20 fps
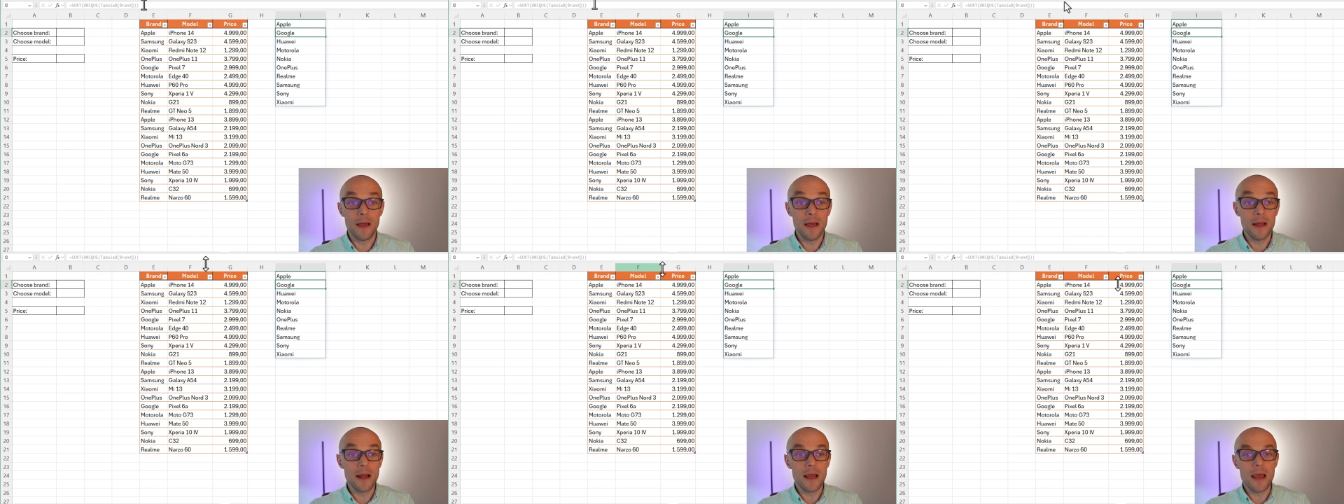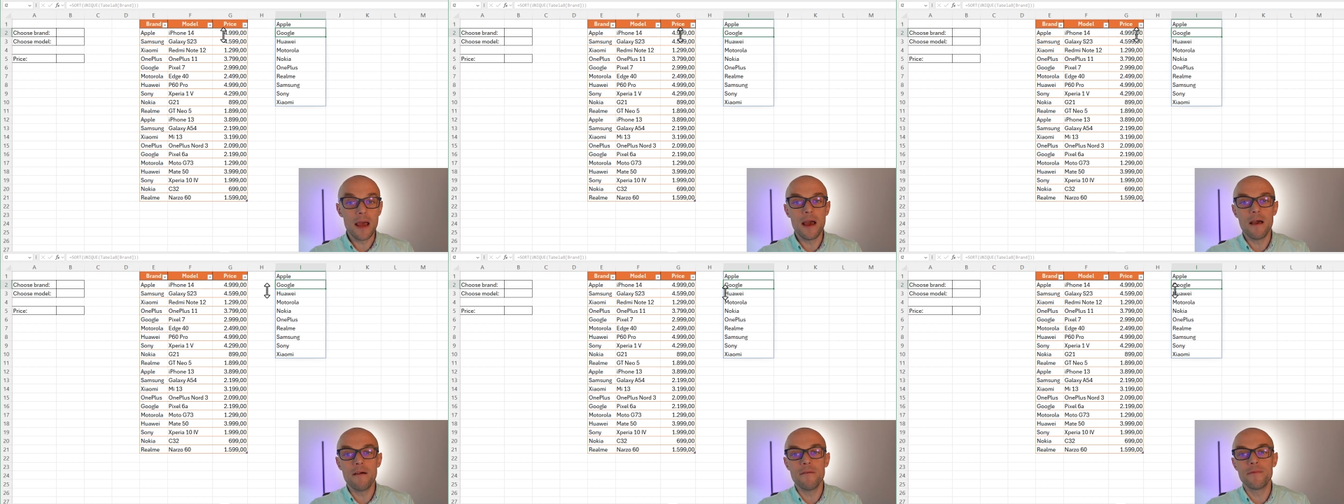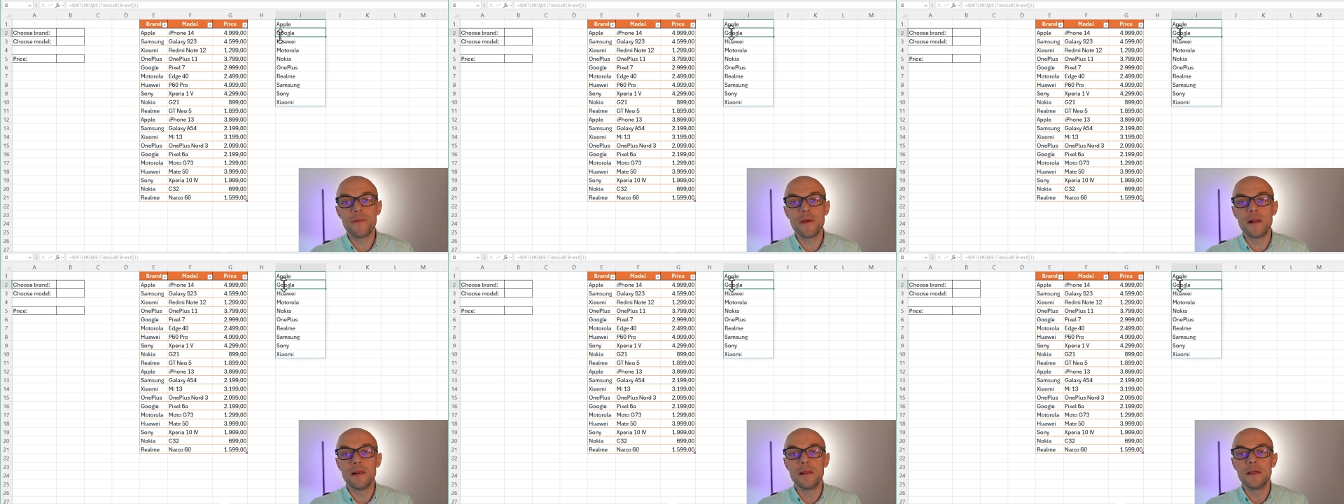and I
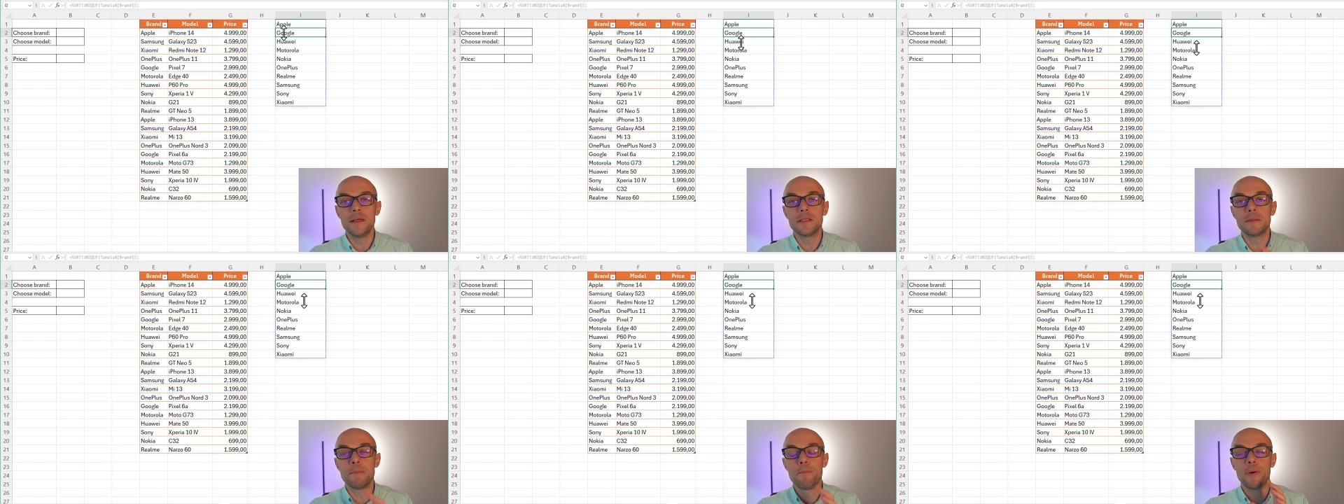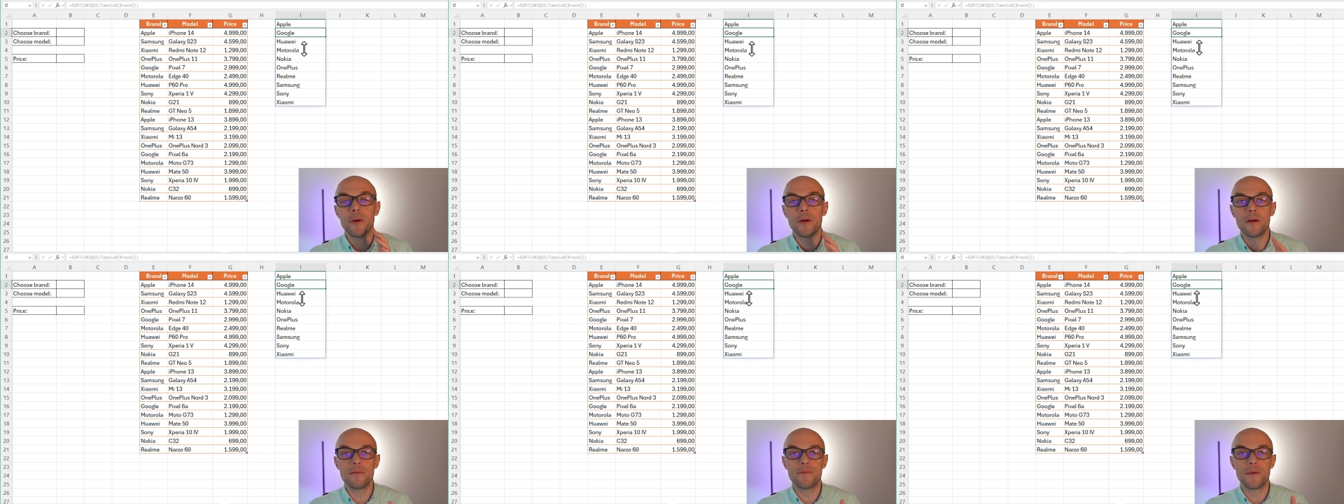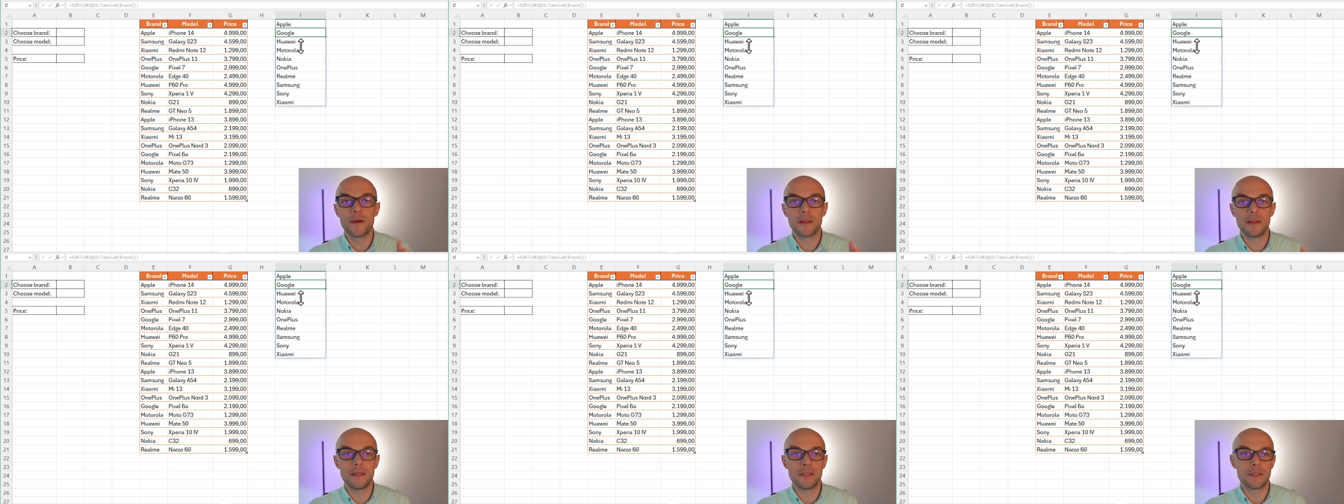have the list
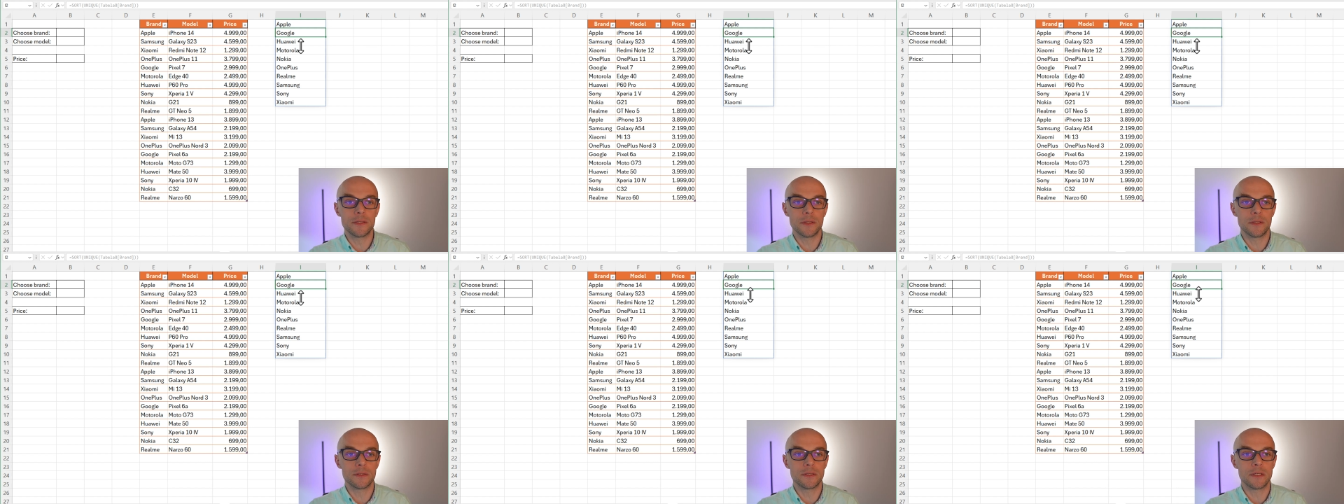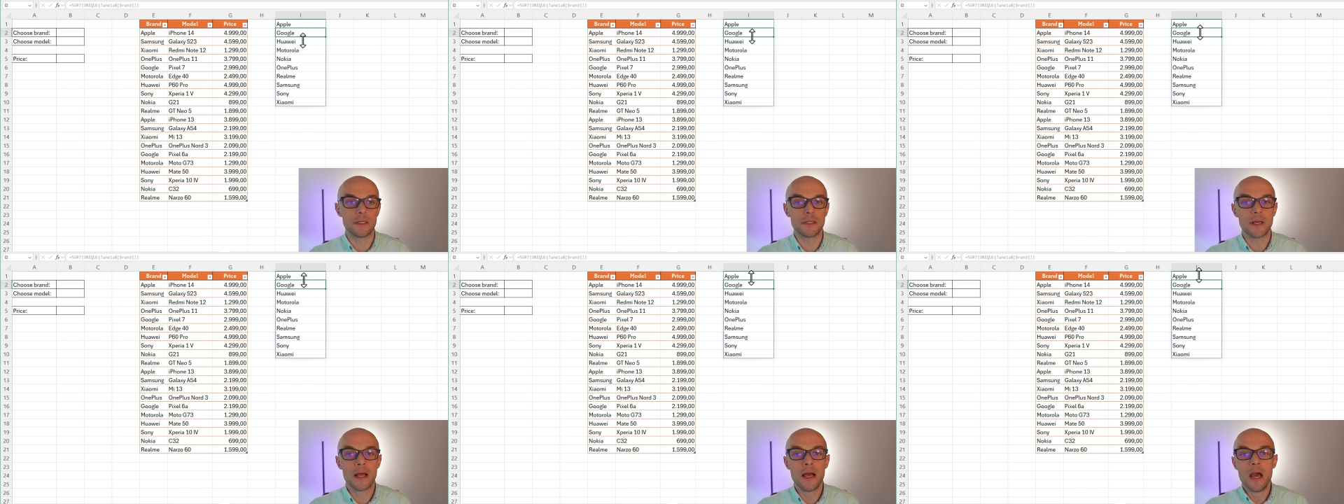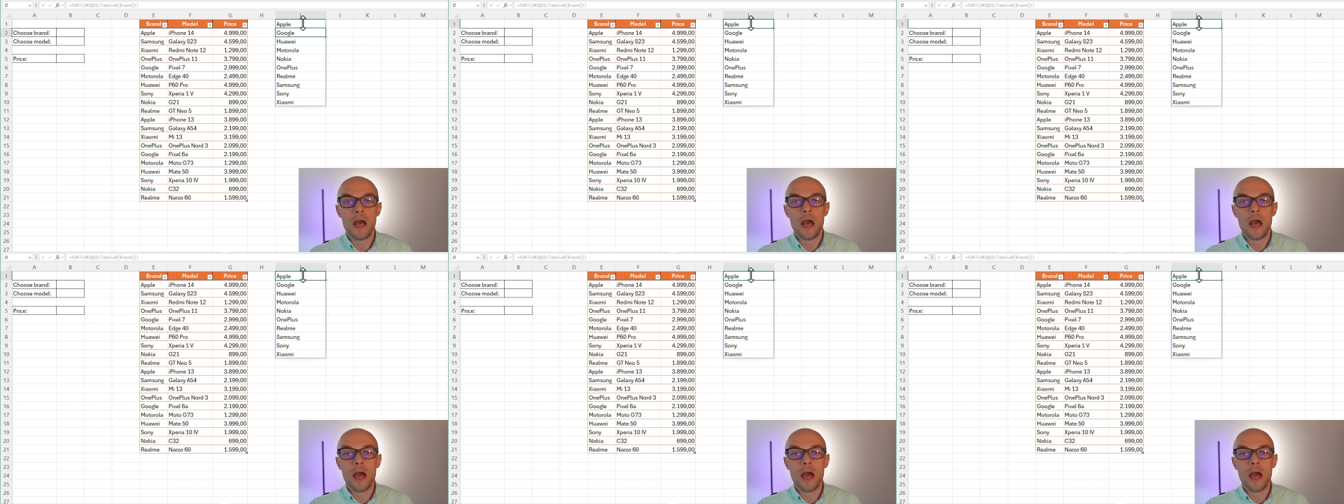perfectly sorted.